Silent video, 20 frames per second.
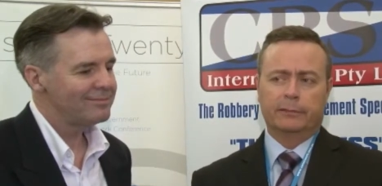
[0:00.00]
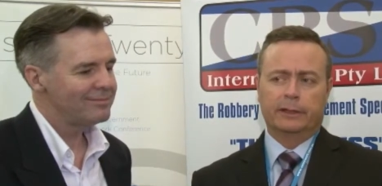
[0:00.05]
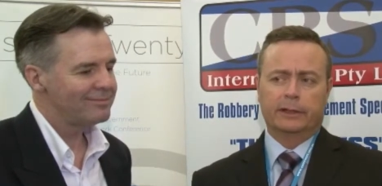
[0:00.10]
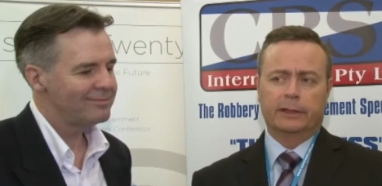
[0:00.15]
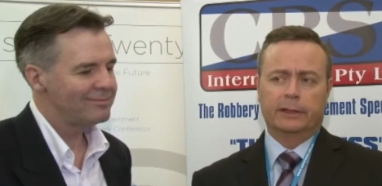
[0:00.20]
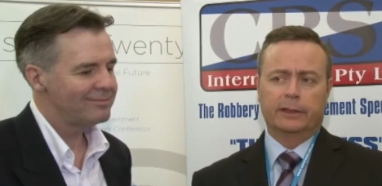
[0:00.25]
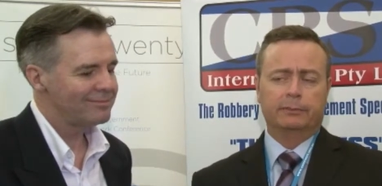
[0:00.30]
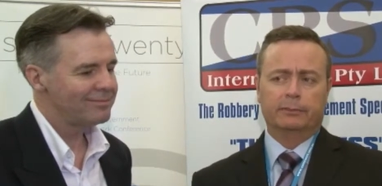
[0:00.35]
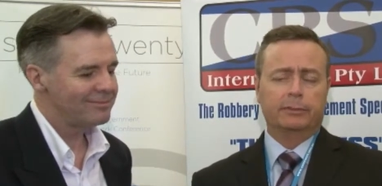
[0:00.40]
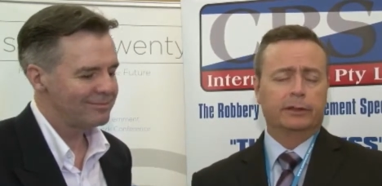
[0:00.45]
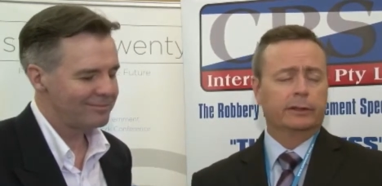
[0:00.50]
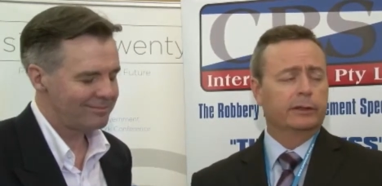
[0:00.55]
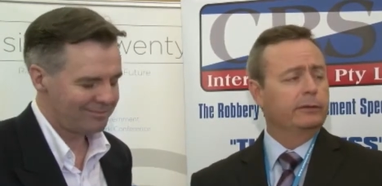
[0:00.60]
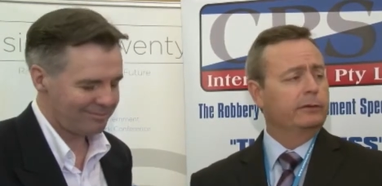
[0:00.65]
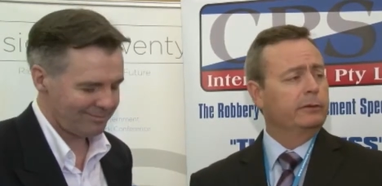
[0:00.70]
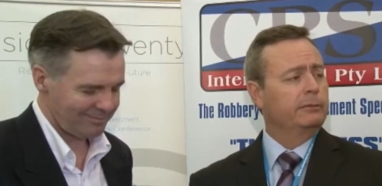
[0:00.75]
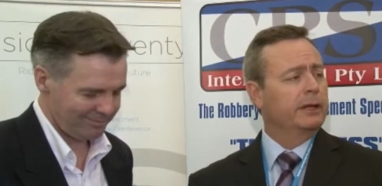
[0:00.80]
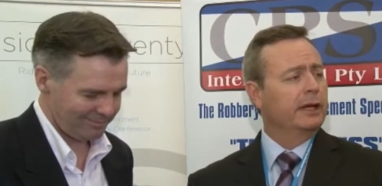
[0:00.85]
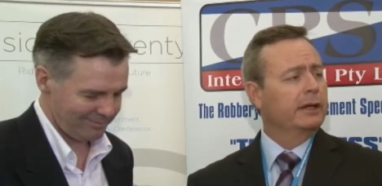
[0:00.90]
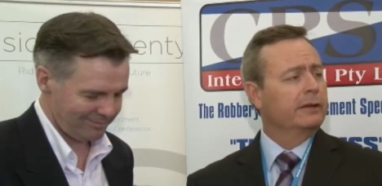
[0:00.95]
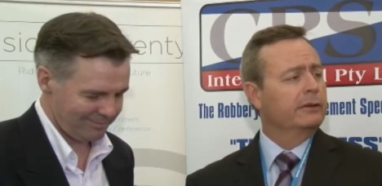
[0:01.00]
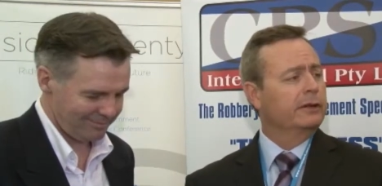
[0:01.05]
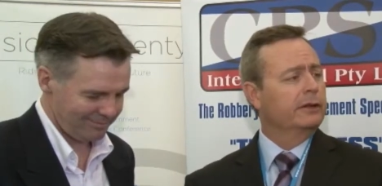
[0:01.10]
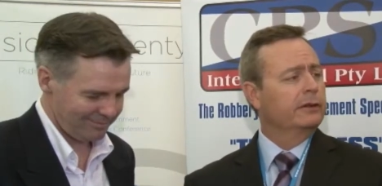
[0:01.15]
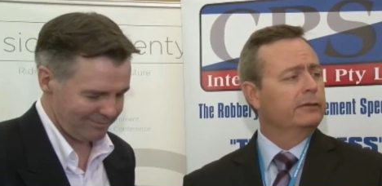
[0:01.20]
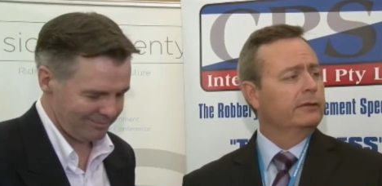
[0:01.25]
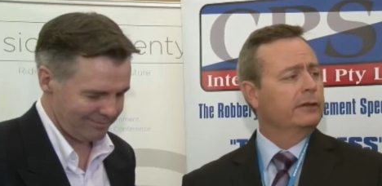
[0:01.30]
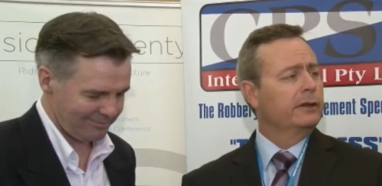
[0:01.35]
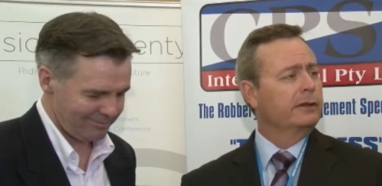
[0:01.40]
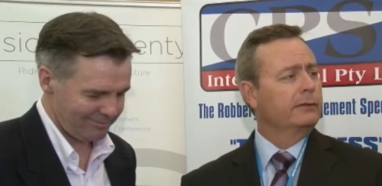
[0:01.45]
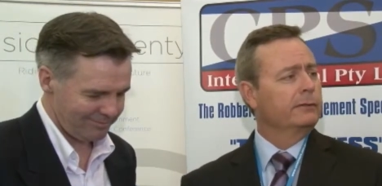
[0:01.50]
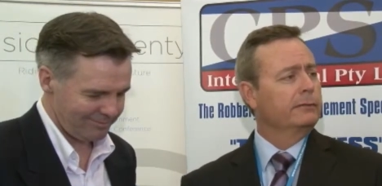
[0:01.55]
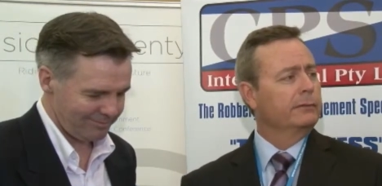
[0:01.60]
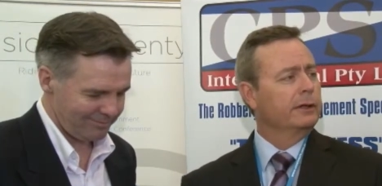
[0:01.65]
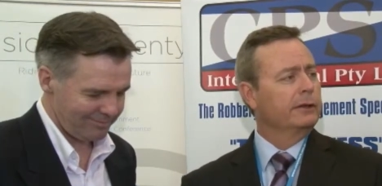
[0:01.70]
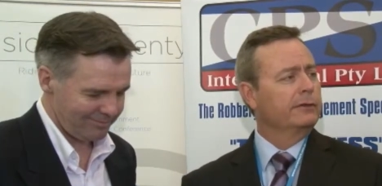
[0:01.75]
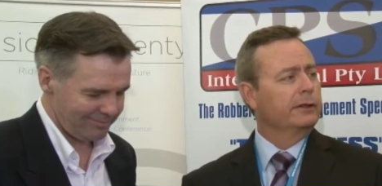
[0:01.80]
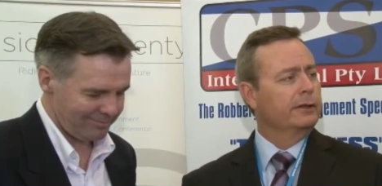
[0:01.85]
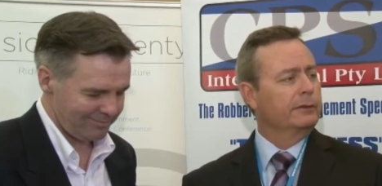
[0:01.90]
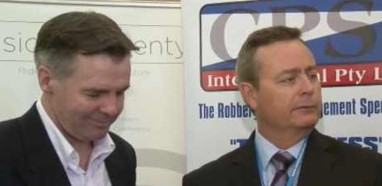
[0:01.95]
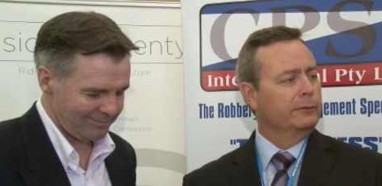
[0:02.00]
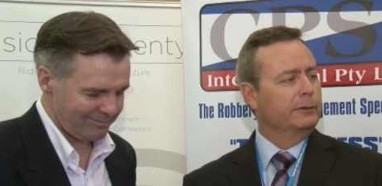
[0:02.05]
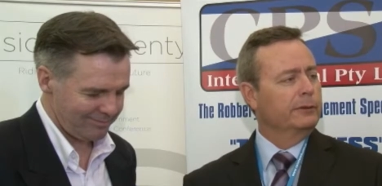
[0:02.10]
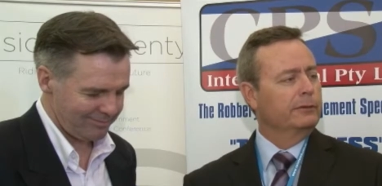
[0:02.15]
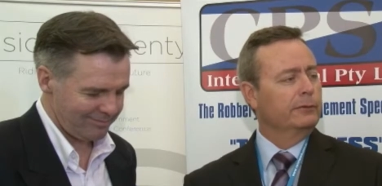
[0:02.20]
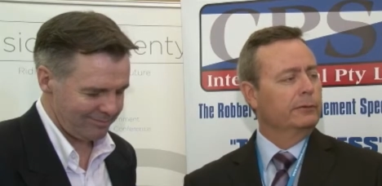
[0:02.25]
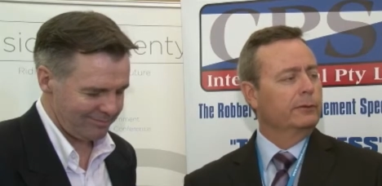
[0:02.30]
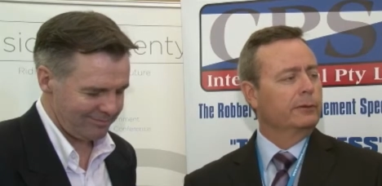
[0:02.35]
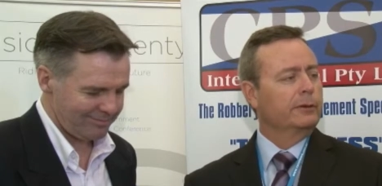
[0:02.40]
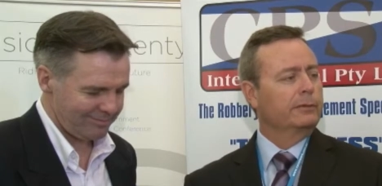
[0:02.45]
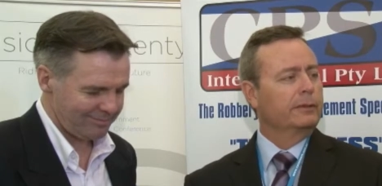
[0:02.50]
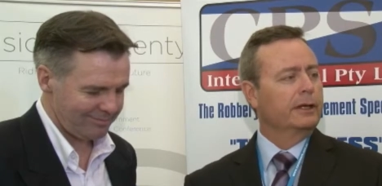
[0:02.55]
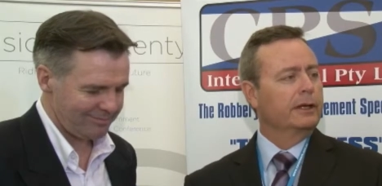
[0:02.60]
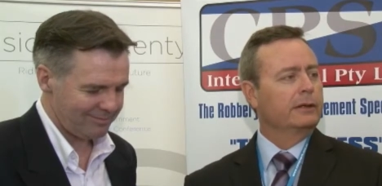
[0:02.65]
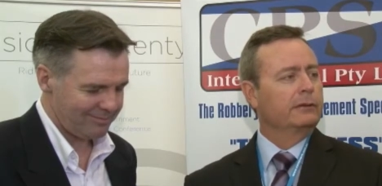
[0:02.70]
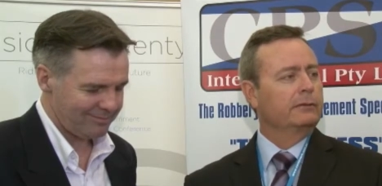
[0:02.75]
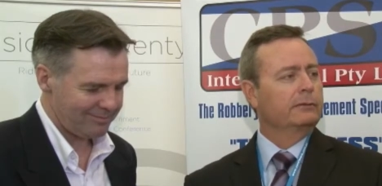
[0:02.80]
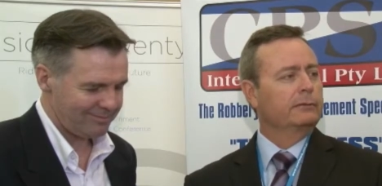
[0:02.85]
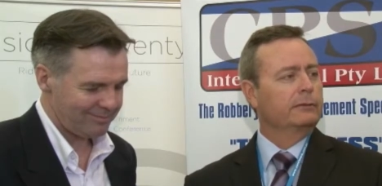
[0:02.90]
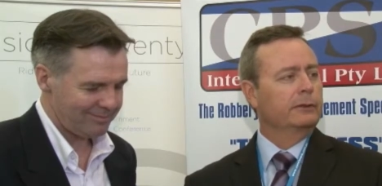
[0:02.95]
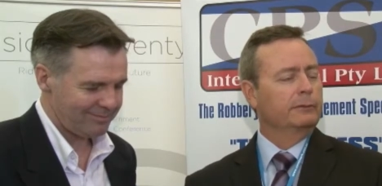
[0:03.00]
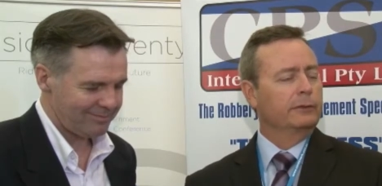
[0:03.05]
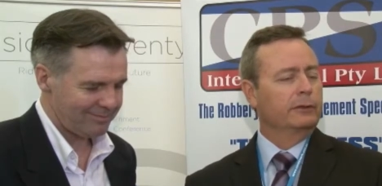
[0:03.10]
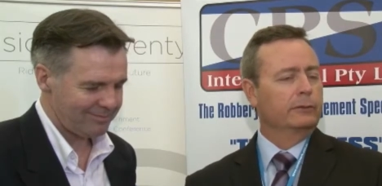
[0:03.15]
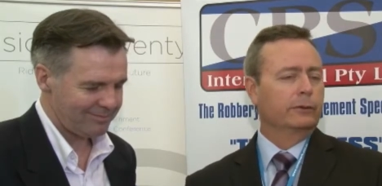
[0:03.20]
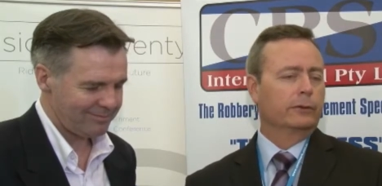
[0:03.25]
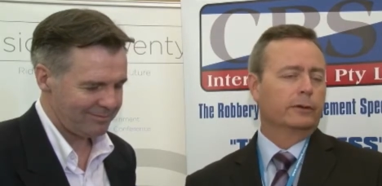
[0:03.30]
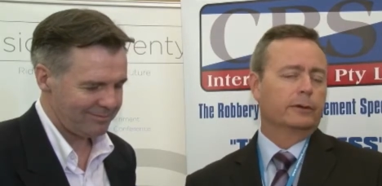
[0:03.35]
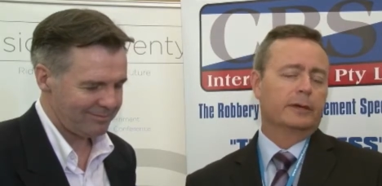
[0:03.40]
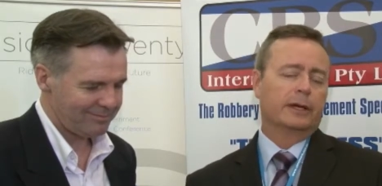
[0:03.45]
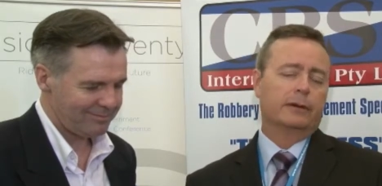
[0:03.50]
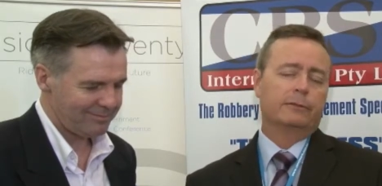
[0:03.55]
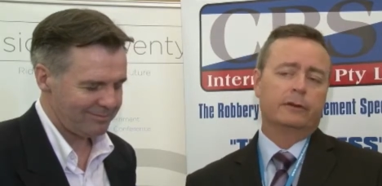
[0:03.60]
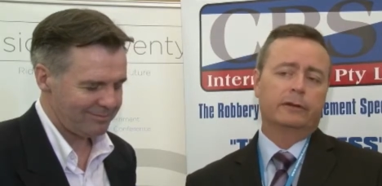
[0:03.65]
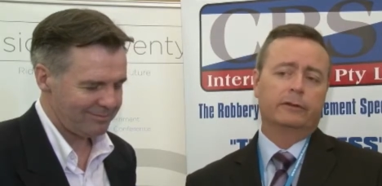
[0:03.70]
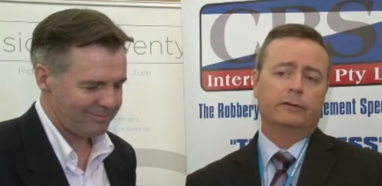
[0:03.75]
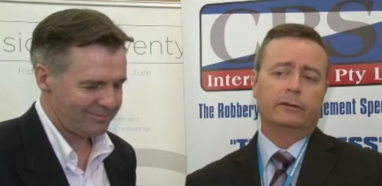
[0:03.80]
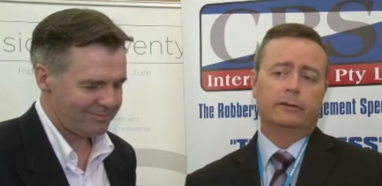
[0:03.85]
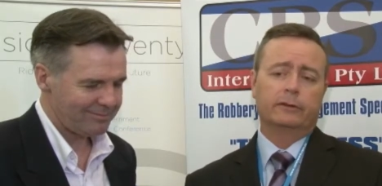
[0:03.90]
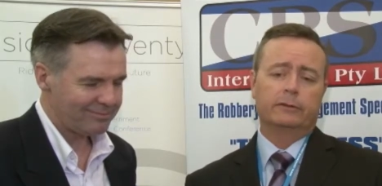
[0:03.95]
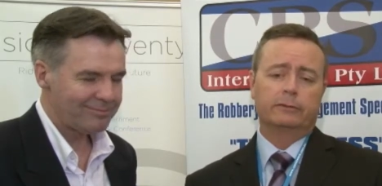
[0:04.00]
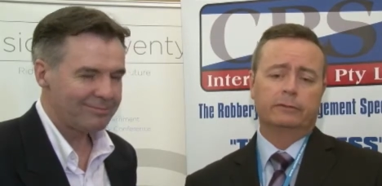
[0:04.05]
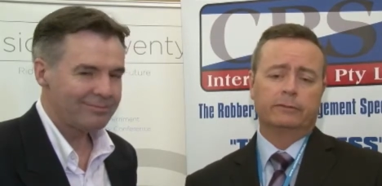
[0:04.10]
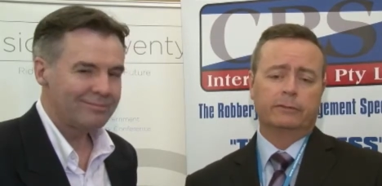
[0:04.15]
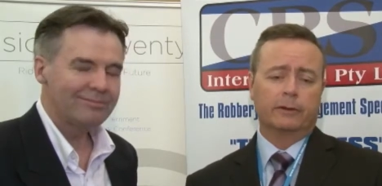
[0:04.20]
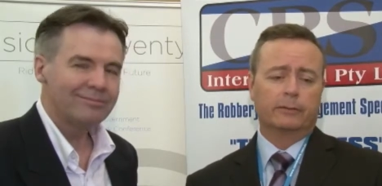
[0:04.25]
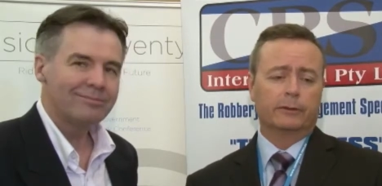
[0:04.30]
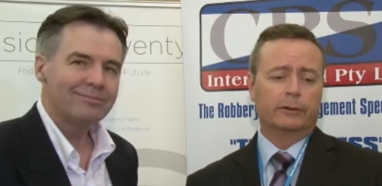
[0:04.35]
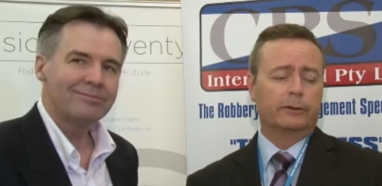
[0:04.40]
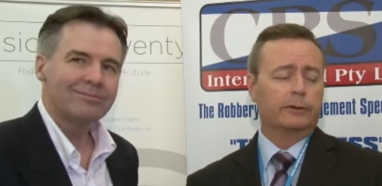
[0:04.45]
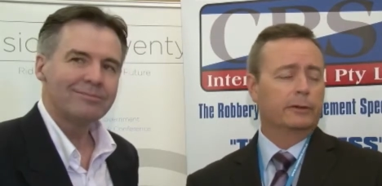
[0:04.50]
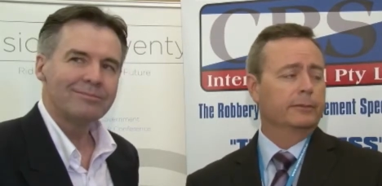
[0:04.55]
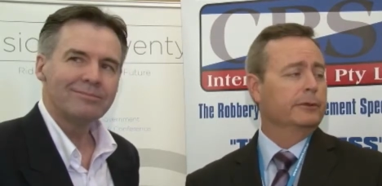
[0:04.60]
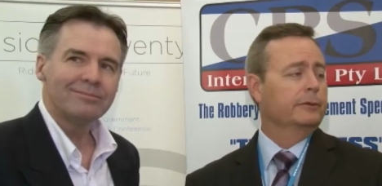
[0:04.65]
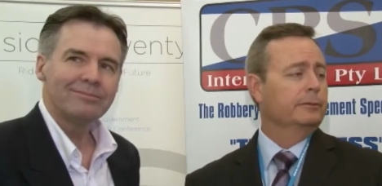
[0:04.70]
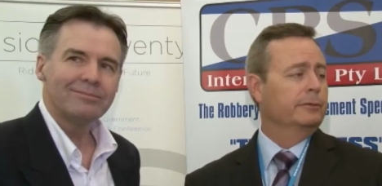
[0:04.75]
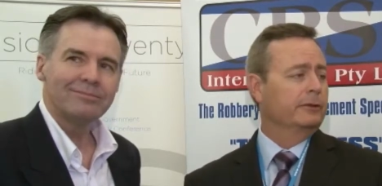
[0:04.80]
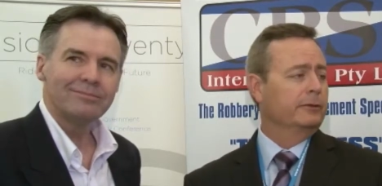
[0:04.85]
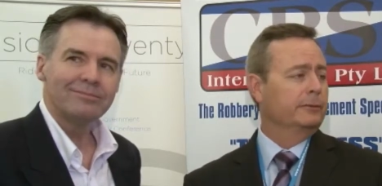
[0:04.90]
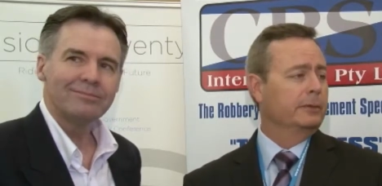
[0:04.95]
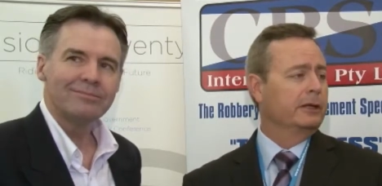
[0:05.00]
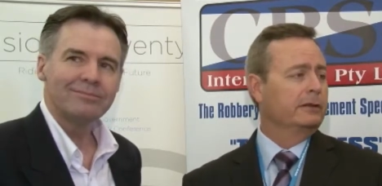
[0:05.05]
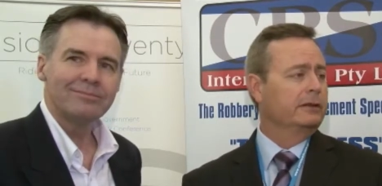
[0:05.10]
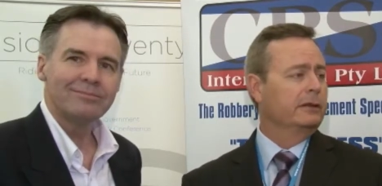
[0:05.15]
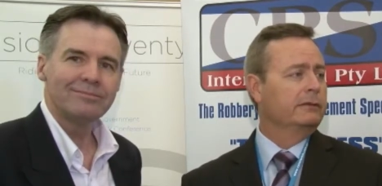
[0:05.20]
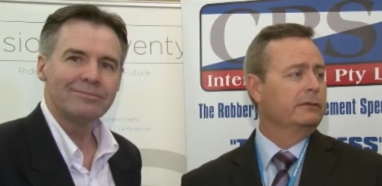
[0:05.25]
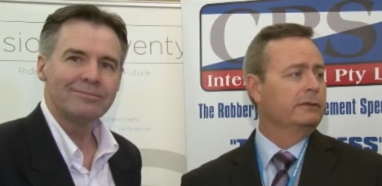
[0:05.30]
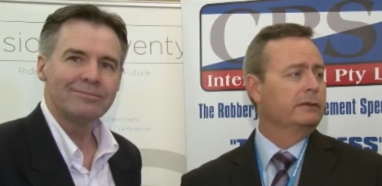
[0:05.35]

Speaker 1: a uh, policing background, so everything we talk about when we talk about risk is from a criminal perspective.